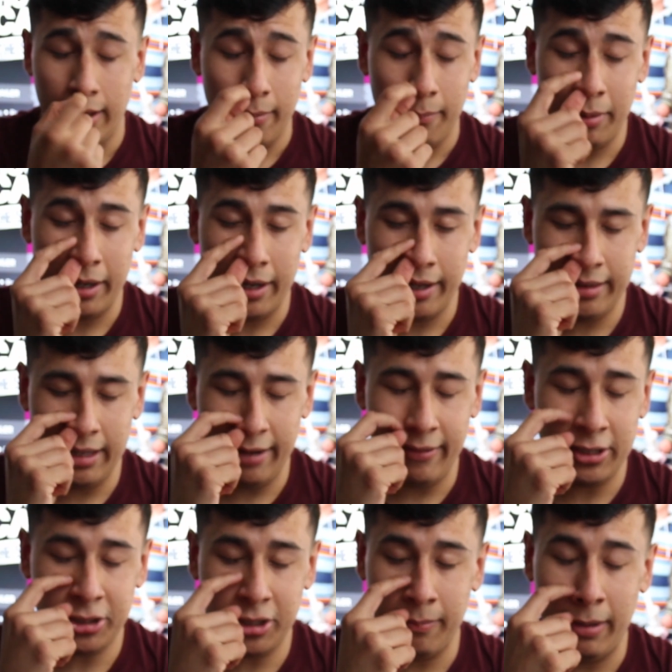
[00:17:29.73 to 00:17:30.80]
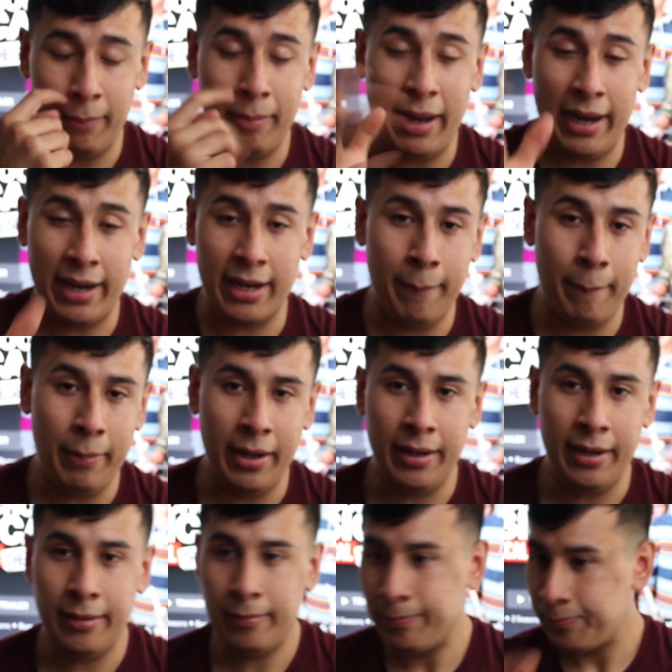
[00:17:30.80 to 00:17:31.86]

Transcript: but they eventually meet back up in